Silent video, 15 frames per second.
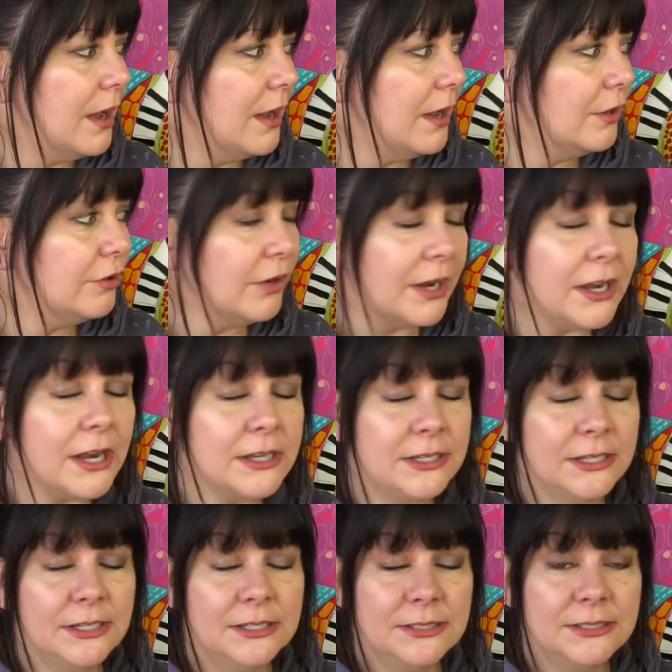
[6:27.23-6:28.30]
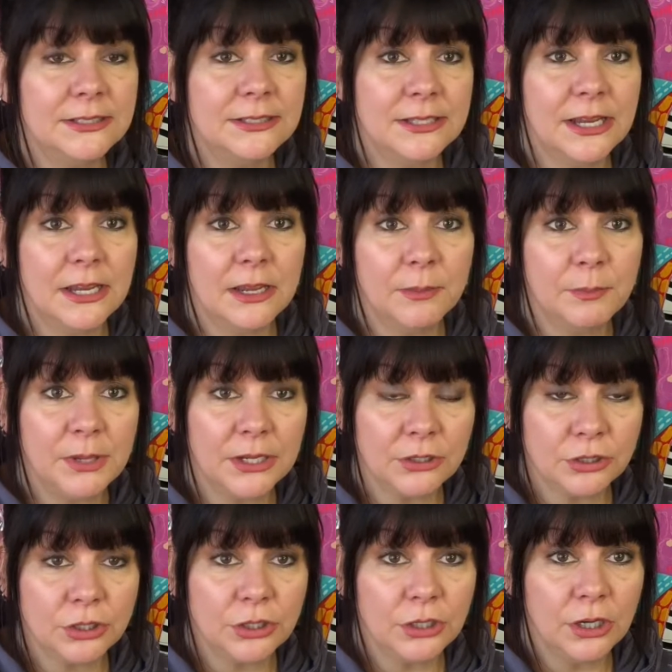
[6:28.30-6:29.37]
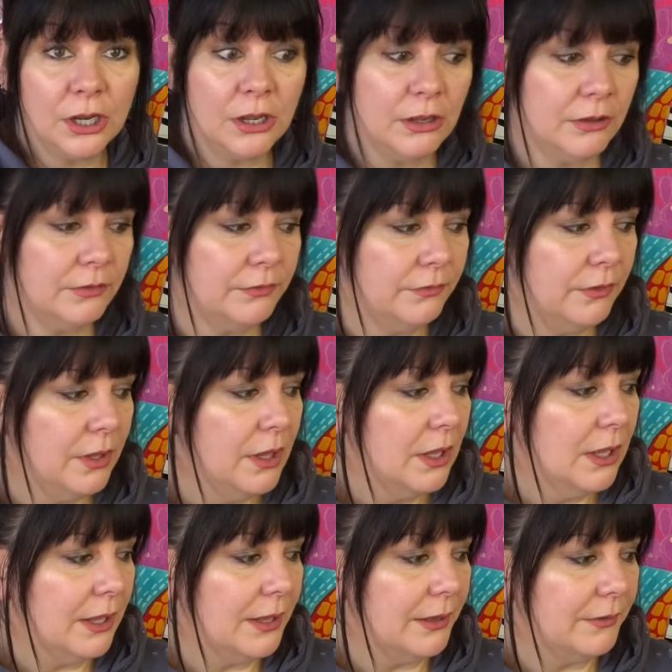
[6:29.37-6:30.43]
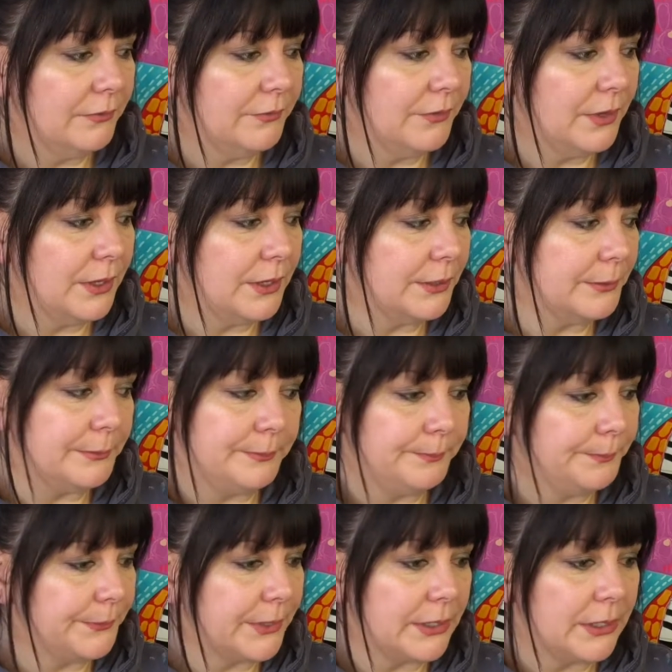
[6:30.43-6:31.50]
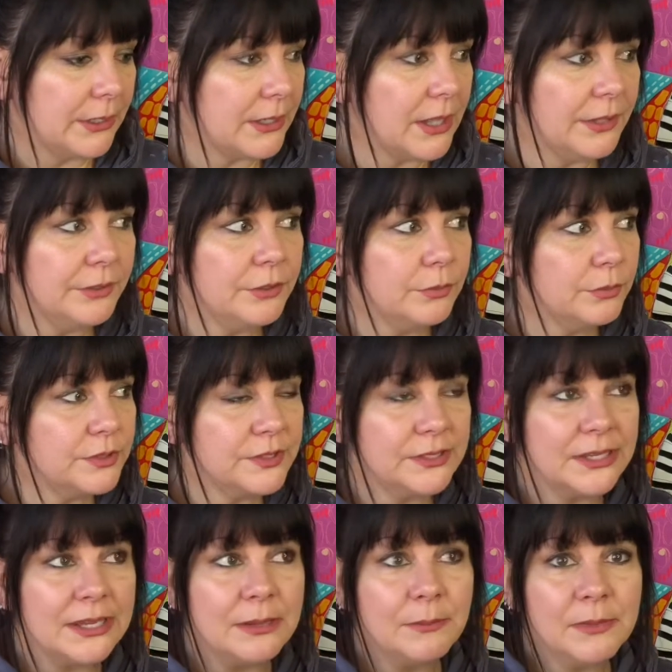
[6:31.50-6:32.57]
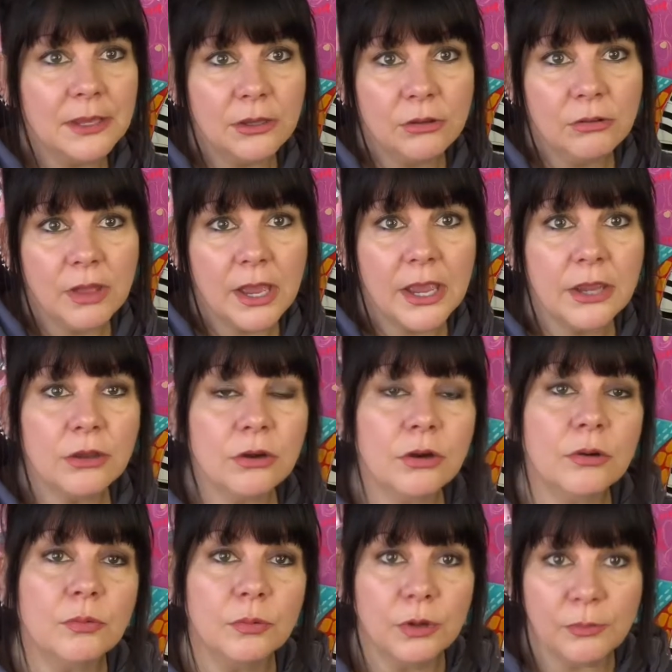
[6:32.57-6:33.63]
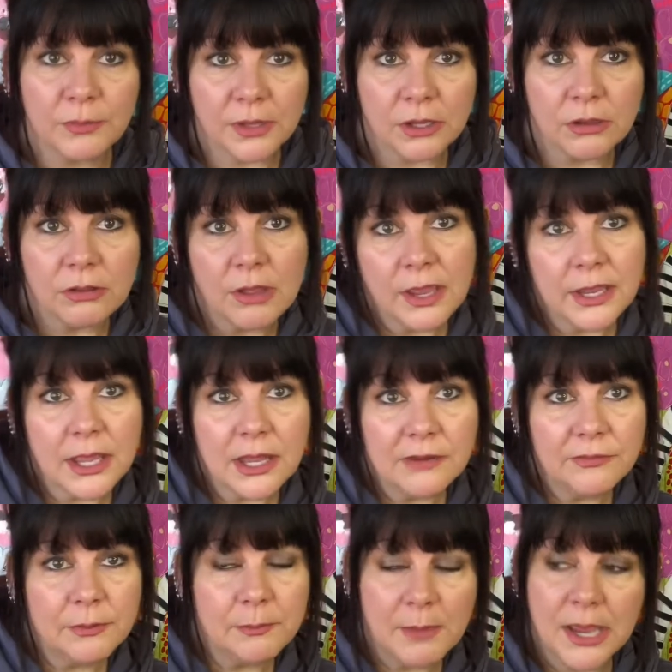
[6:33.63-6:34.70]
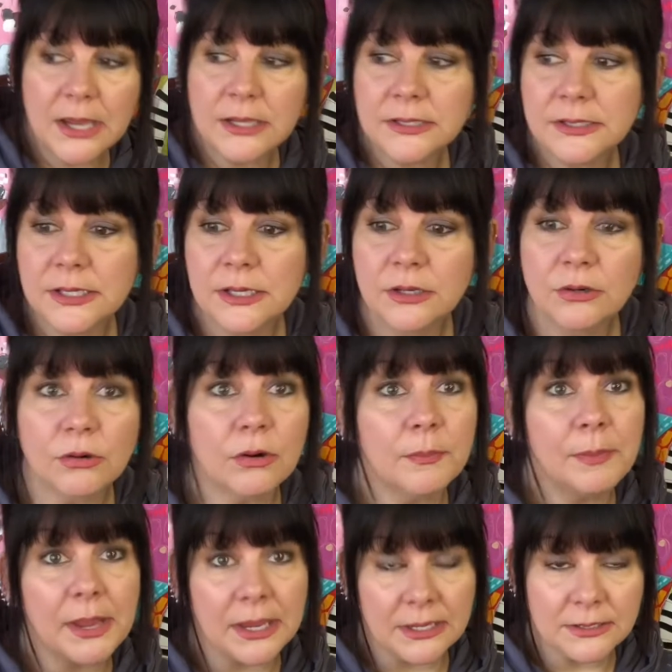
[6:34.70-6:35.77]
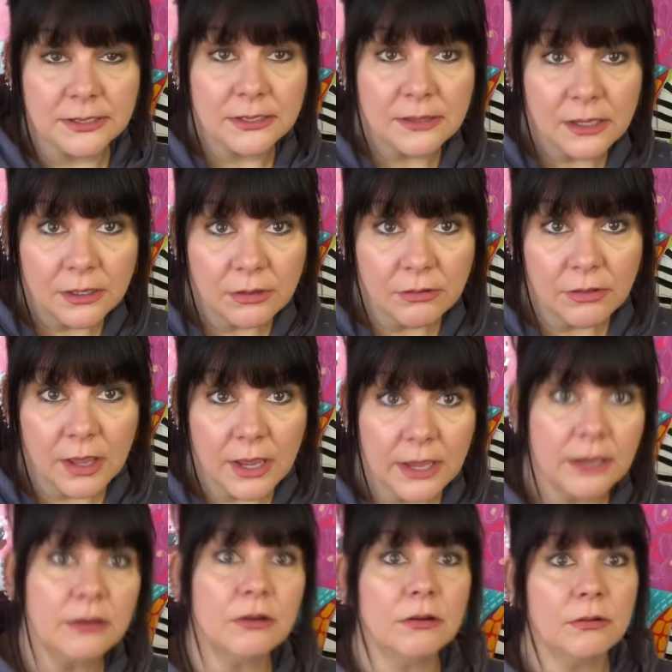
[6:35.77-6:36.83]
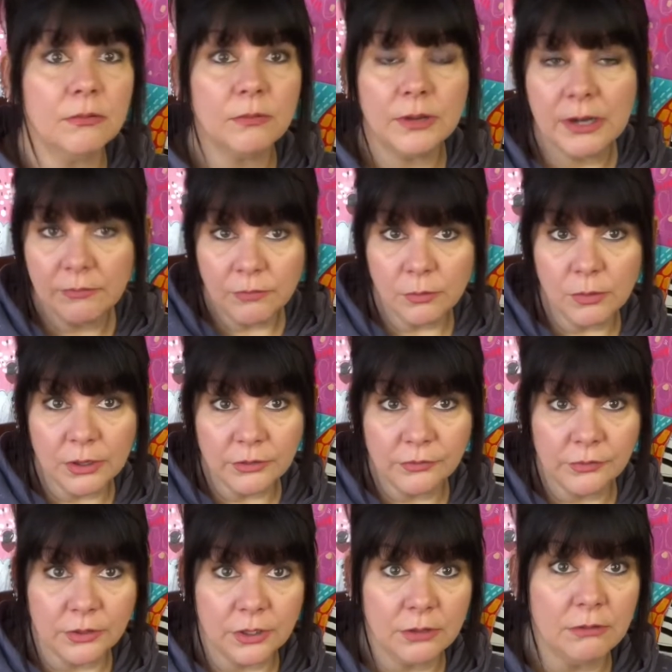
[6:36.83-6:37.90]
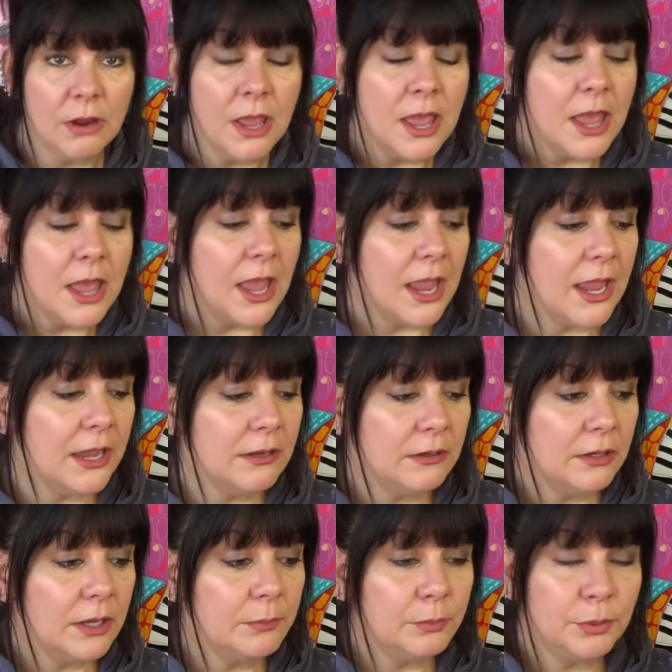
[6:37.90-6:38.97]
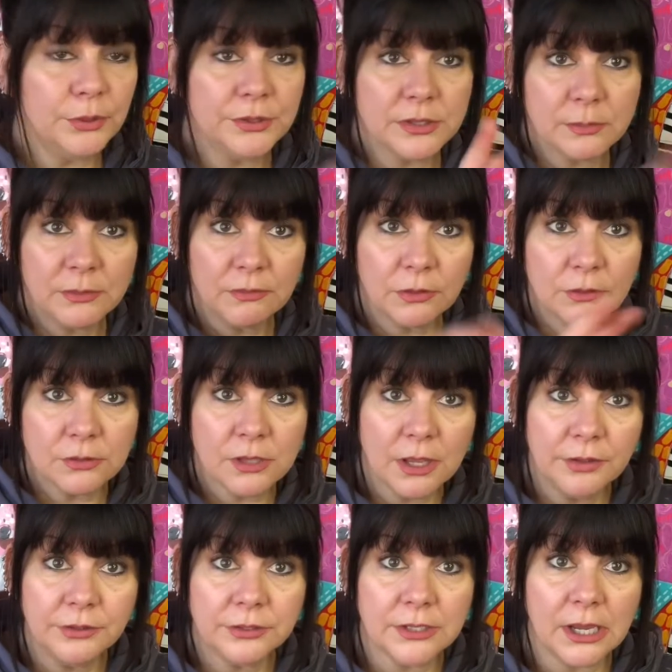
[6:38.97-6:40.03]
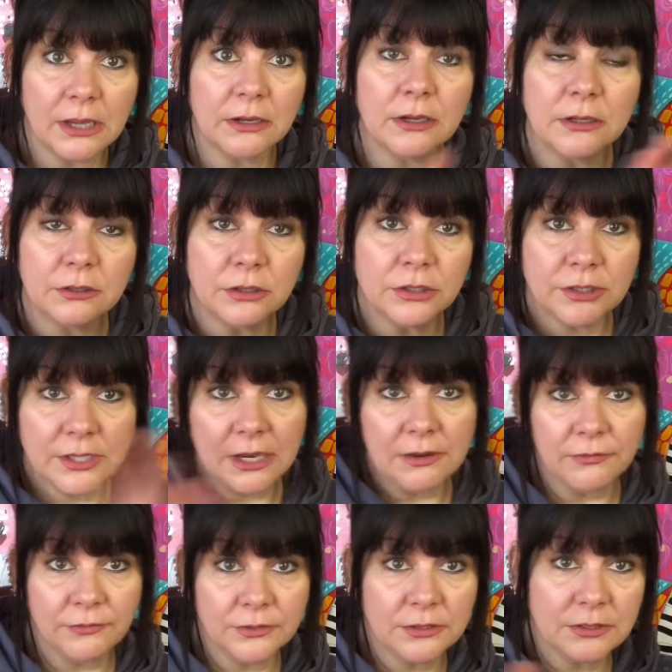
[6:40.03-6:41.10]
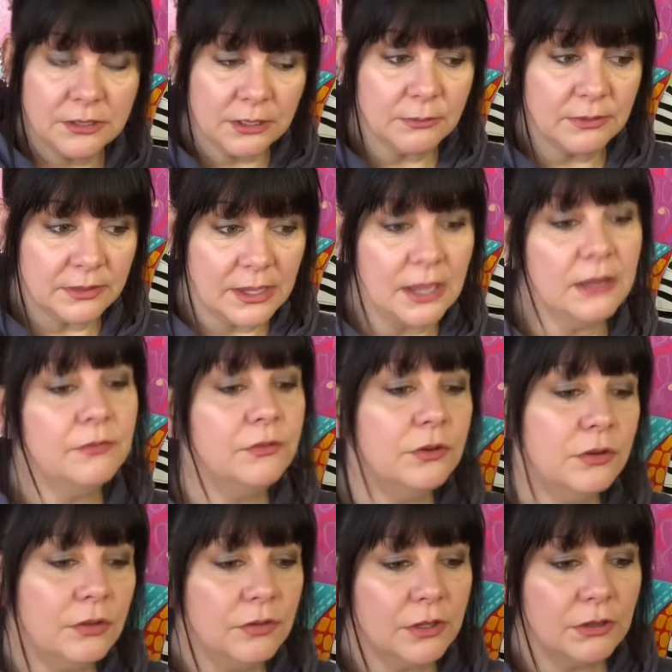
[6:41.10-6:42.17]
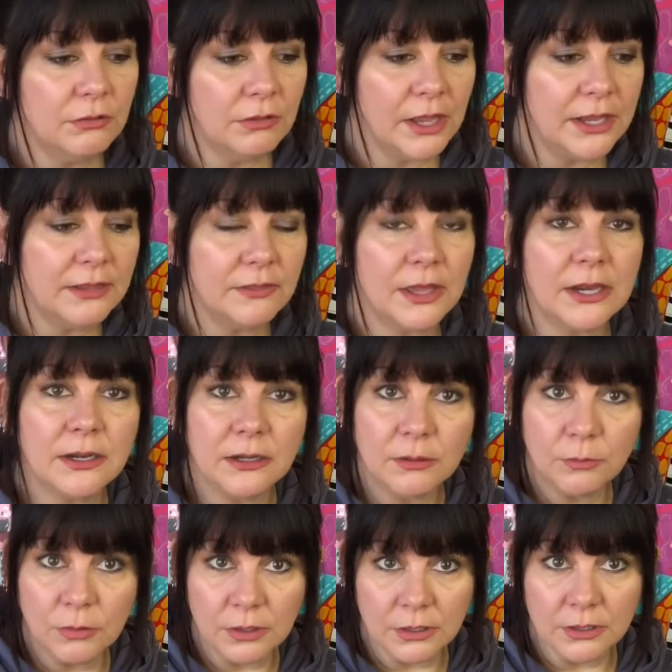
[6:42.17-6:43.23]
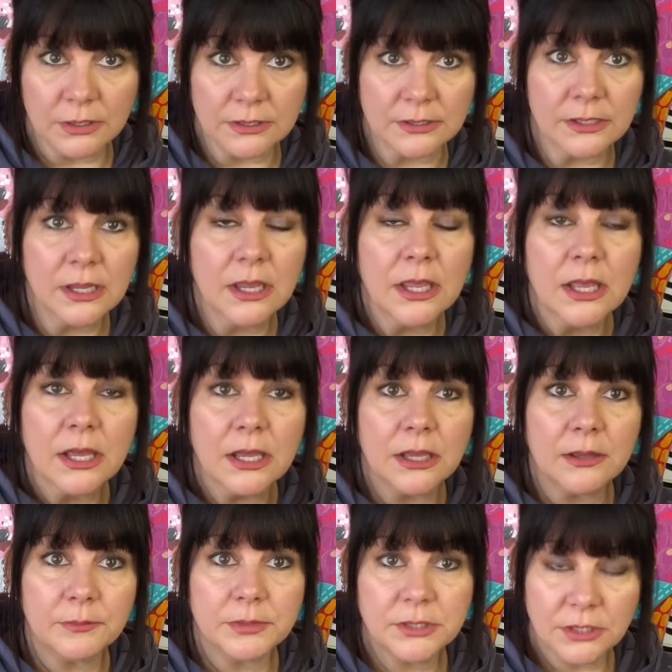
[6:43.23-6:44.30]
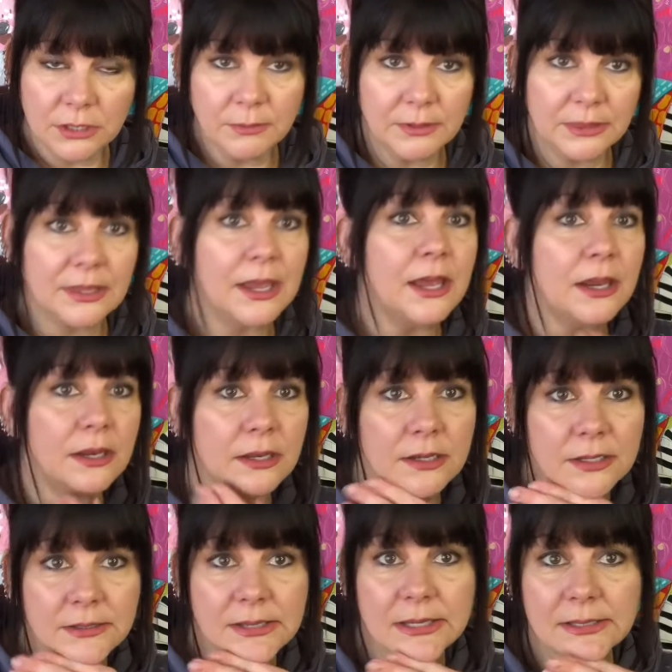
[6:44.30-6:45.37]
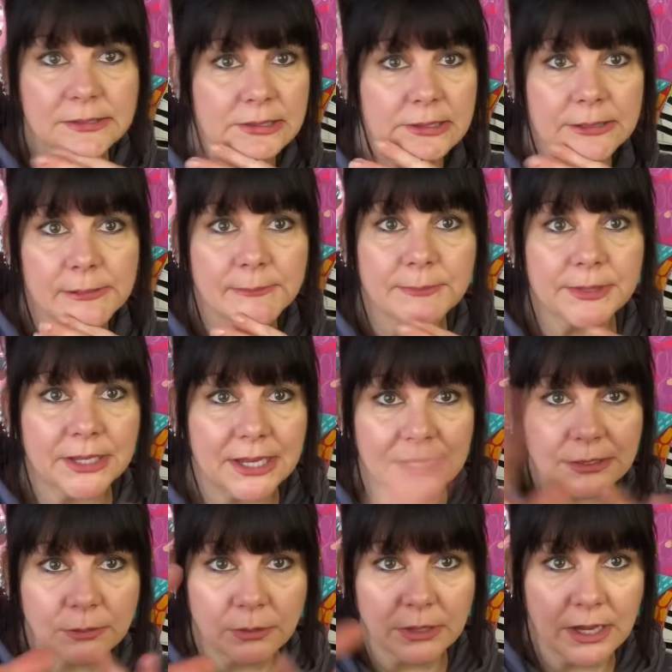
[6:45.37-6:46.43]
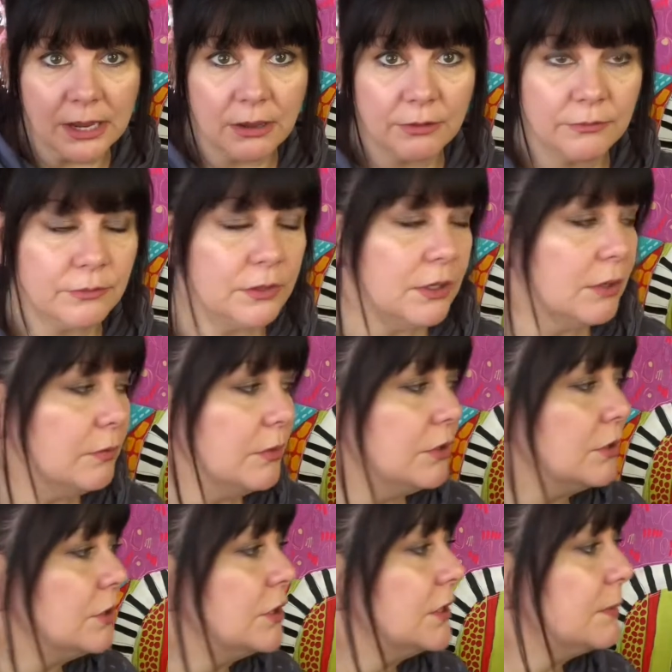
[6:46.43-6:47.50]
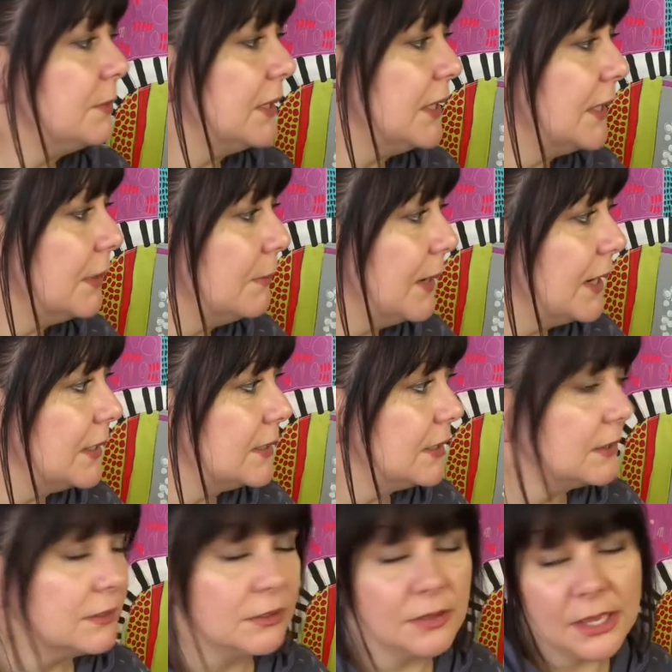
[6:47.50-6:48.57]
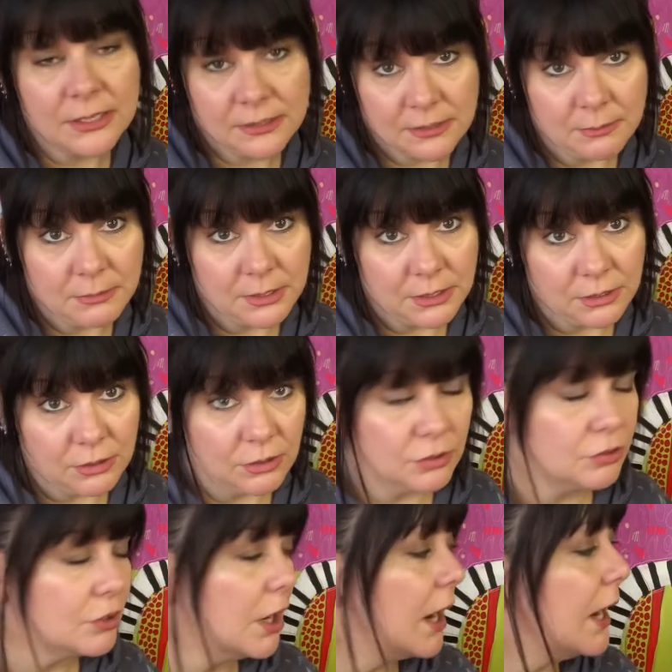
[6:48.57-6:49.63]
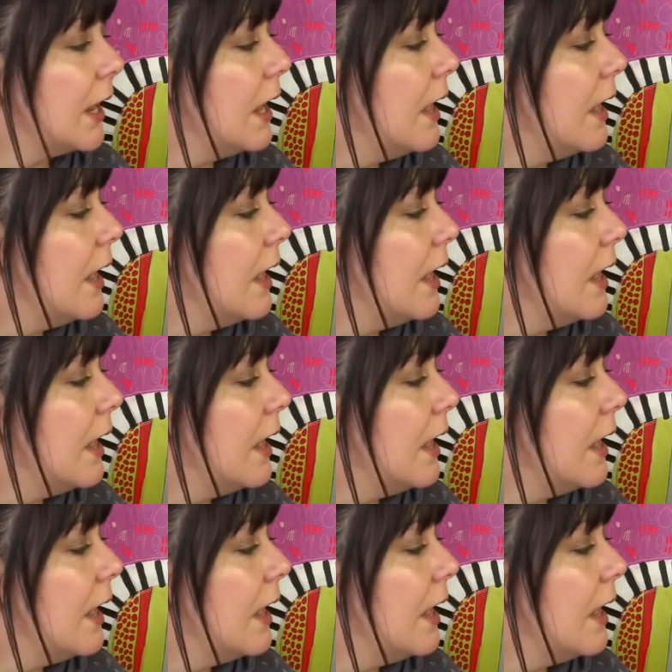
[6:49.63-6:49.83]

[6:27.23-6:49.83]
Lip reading: a great idea is to take a picture of a color scheme that you like, or a room that you like out of a magazine, or a painting that you like, or whatever works for you, and pull some of those colors out, and you're safe to stick with that. If you know that you like that and it works, start with that, and it takes the guesswork out, you know, when you're just beginning painting. So that's something you can try.